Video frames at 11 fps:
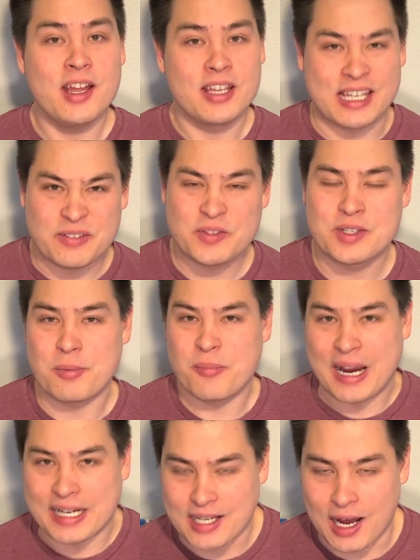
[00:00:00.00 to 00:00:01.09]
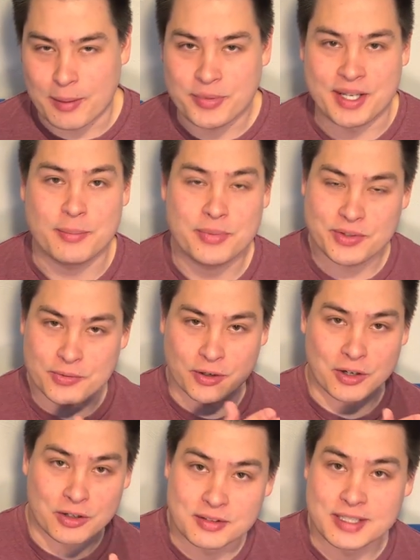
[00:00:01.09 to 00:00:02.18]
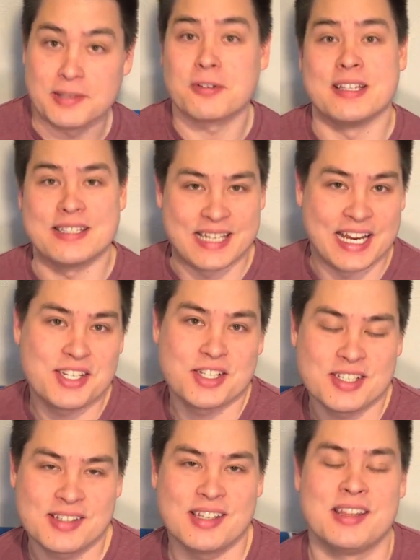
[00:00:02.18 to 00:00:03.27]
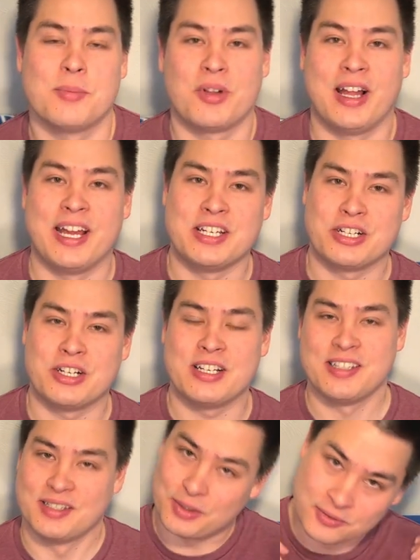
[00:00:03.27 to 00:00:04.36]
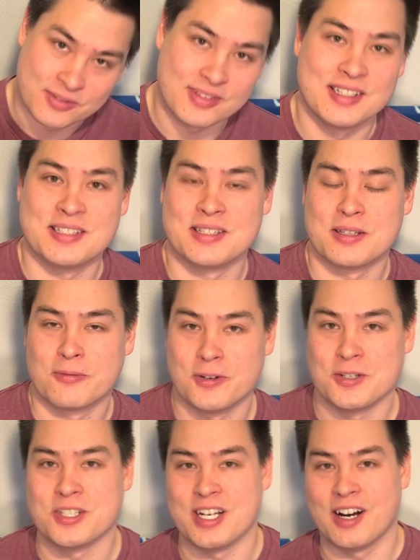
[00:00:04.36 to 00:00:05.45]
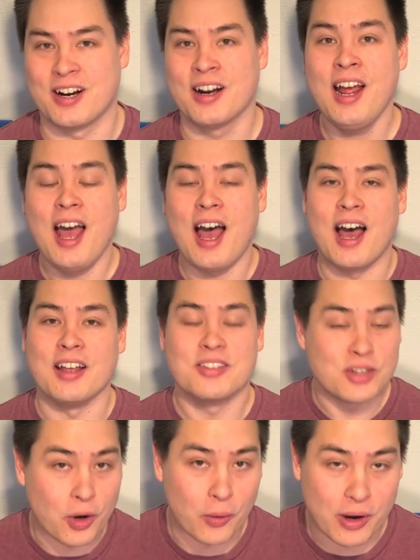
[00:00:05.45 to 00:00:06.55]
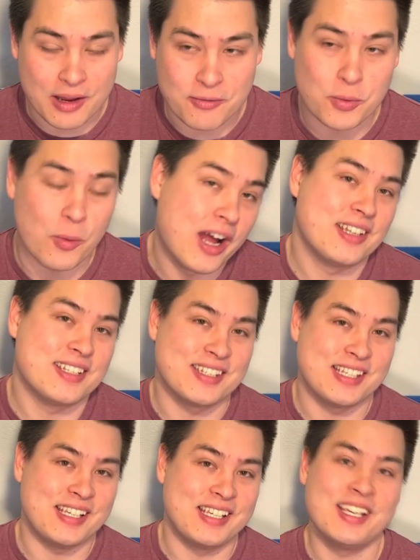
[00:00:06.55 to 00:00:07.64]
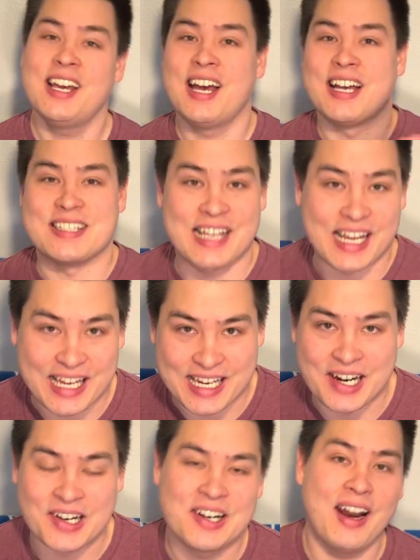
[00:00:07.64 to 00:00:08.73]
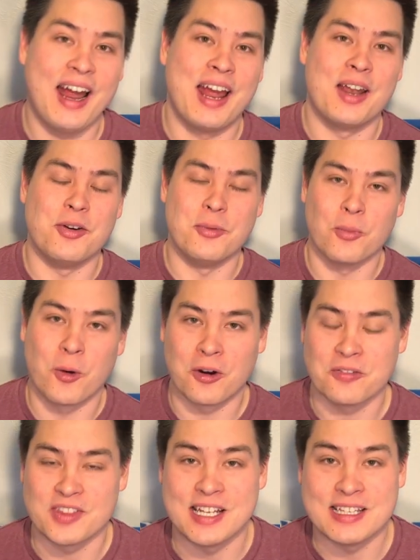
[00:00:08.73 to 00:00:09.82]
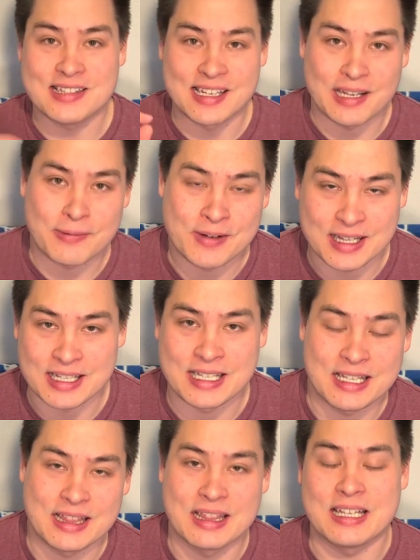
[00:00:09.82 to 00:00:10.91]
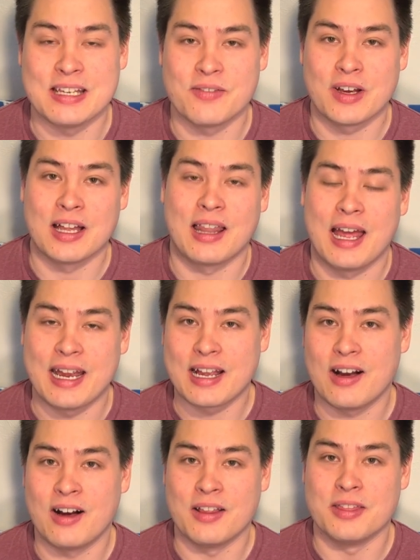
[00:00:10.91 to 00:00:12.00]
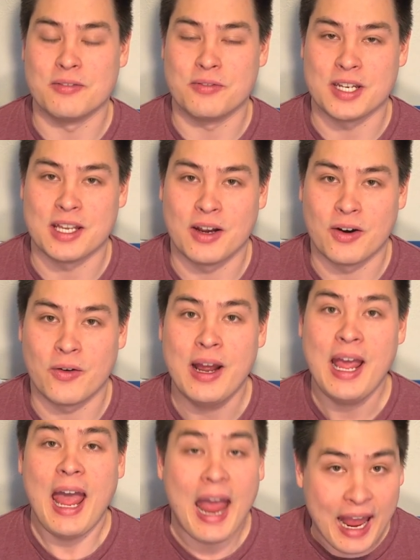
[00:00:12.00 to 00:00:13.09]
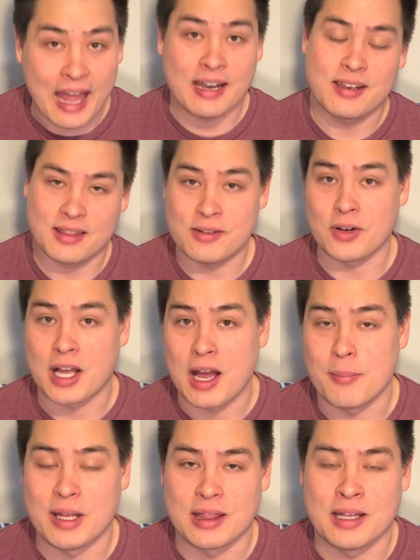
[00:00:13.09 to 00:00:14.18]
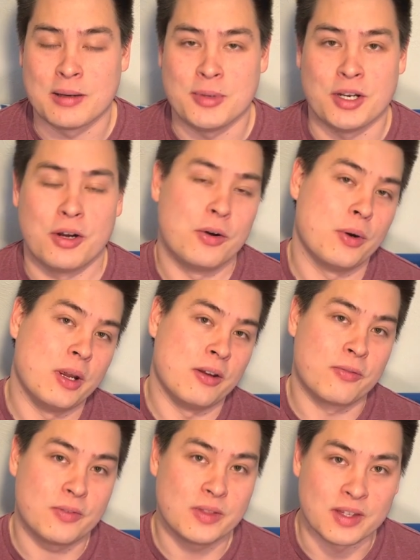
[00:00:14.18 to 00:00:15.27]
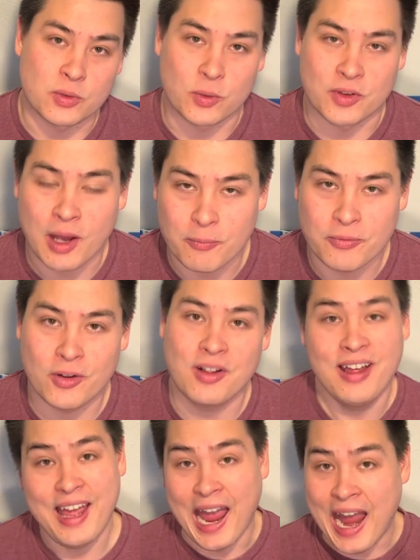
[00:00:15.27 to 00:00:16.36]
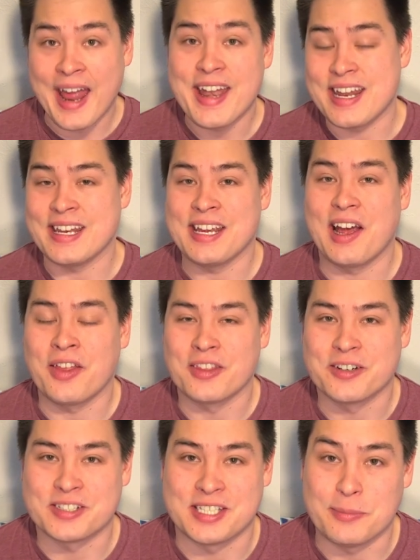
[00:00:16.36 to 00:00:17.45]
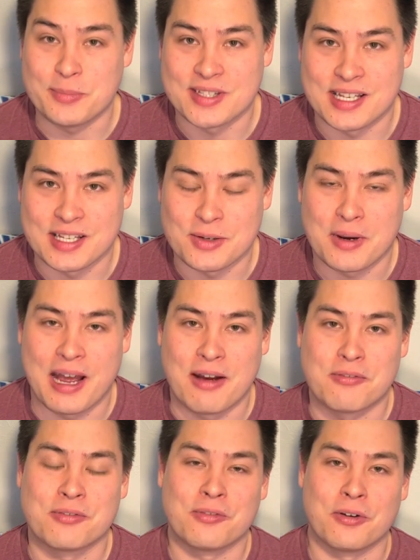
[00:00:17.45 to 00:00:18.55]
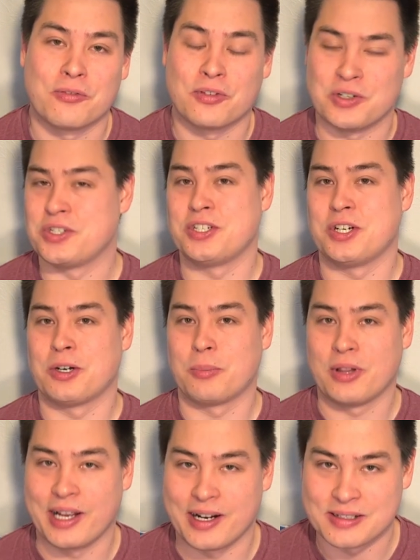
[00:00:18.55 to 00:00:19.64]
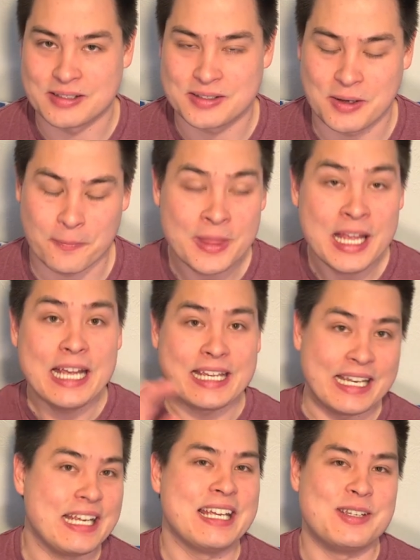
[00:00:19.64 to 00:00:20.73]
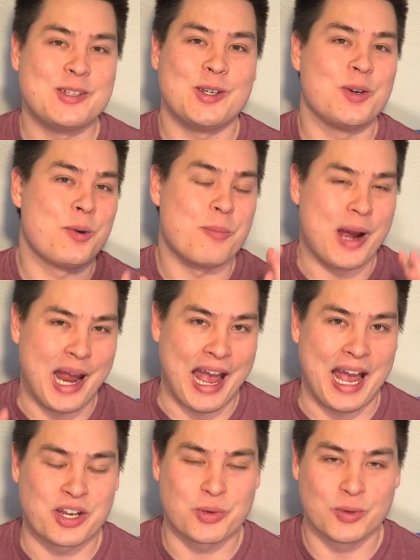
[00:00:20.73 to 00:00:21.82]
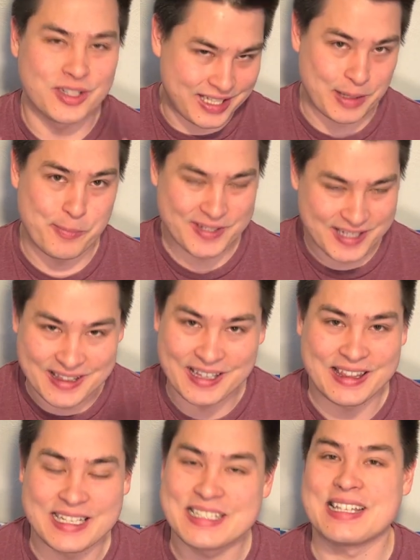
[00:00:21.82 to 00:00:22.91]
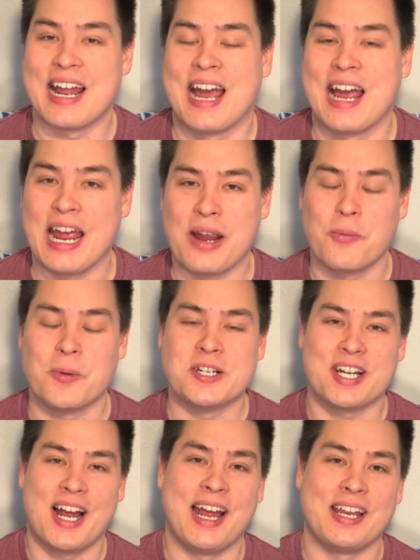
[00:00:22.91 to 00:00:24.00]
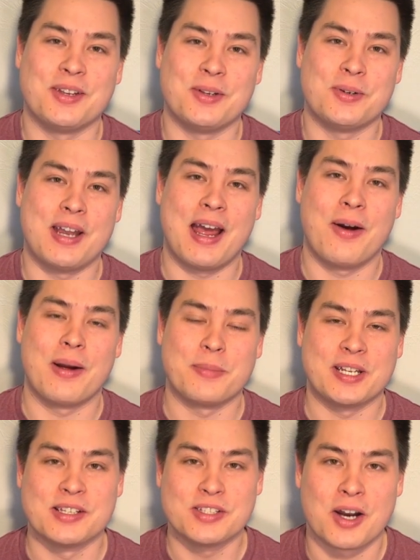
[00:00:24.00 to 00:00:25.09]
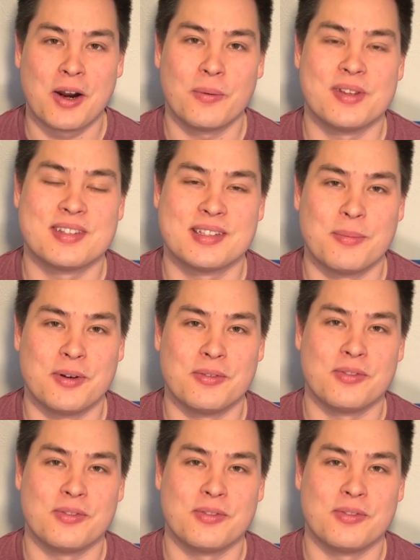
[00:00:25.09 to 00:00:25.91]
give some of my top tips for different stages in the playing journey. So this is the first year. So if you want to see a second year and more of these, then definitely leave a like on the video and leave a comment letting me know if this was helpful and any other tips that you have for first year players. So getting into my actual tips and the things that I wish I knew now, I'm gonna start with some of